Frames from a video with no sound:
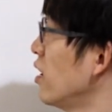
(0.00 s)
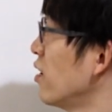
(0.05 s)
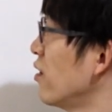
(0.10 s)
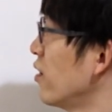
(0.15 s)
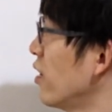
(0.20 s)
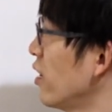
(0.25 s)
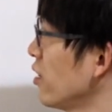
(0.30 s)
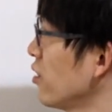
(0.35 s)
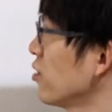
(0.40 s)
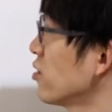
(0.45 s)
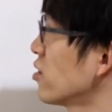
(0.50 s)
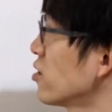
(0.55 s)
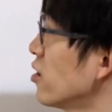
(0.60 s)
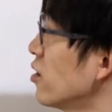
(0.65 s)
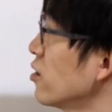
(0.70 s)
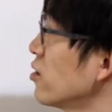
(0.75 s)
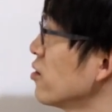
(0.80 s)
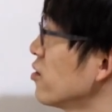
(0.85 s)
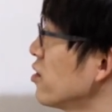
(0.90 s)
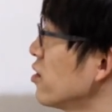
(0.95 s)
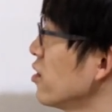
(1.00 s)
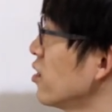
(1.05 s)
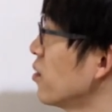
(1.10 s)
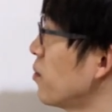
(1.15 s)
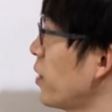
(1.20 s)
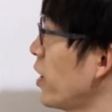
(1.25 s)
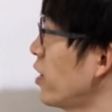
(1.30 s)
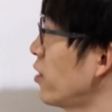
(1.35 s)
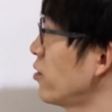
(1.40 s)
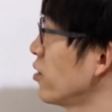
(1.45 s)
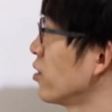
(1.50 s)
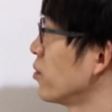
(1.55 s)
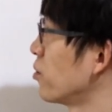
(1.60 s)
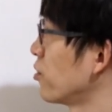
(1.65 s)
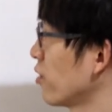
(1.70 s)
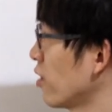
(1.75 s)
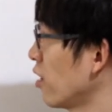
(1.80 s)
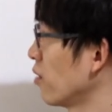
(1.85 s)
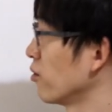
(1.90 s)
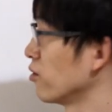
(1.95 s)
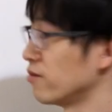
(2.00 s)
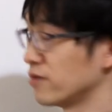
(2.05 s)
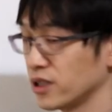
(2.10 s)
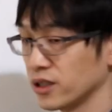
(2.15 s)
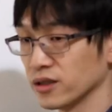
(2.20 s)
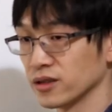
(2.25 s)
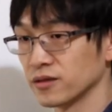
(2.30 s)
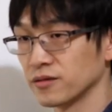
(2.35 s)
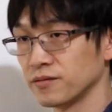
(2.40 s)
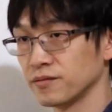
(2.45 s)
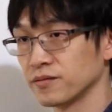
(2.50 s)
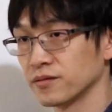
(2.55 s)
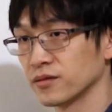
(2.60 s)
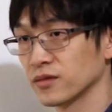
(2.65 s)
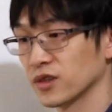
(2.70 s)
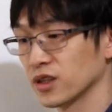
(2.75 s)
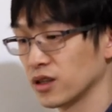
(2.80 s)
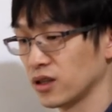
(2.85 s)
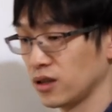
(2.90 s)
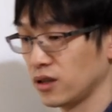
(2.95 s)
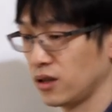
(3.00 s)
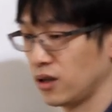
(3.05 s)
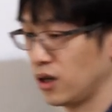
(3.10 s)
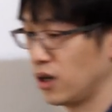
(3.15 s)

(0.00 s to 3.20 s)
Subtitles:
Then you start to see the parity problem here, okay?